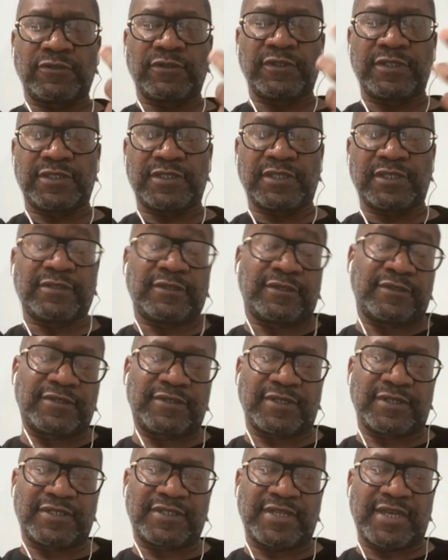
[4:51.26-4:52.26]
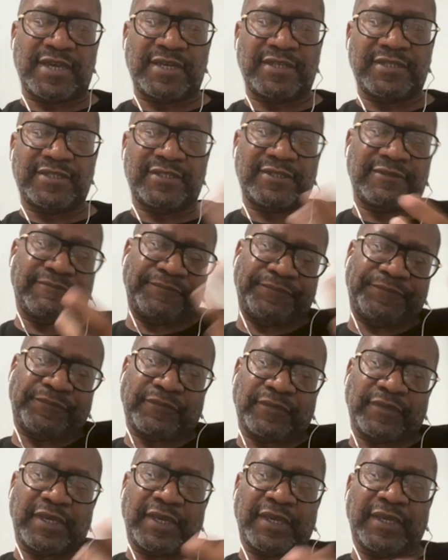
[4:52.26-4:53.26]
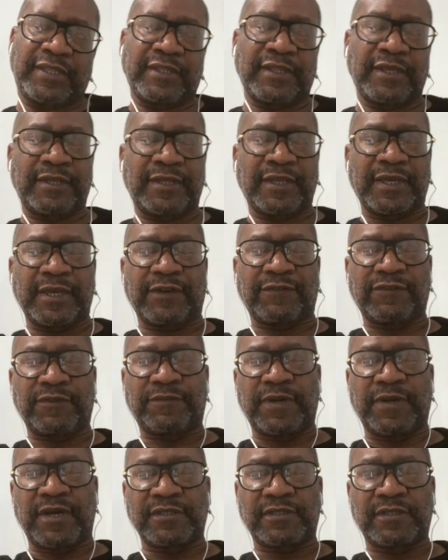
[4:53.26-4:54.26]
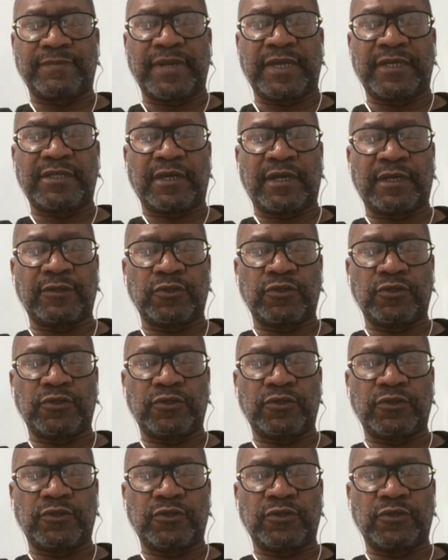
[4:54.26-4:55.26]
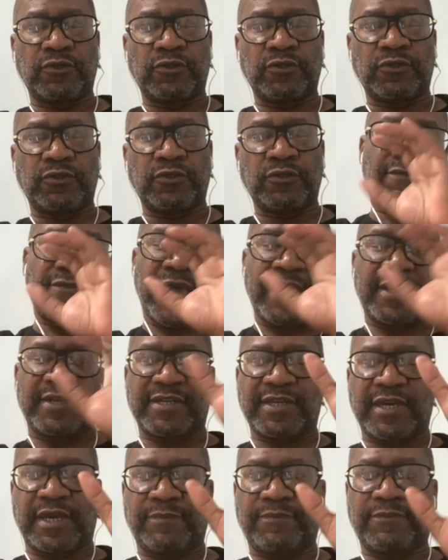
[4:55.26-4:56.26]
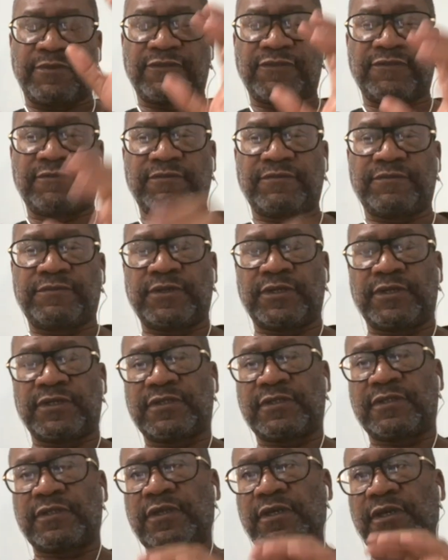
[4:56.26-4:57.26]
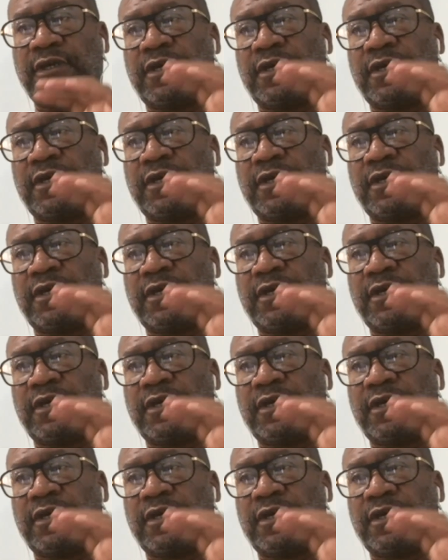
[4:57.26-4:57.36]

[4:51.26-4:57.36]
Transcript: it usually signals success. And then they have to pass the baton to that type of person.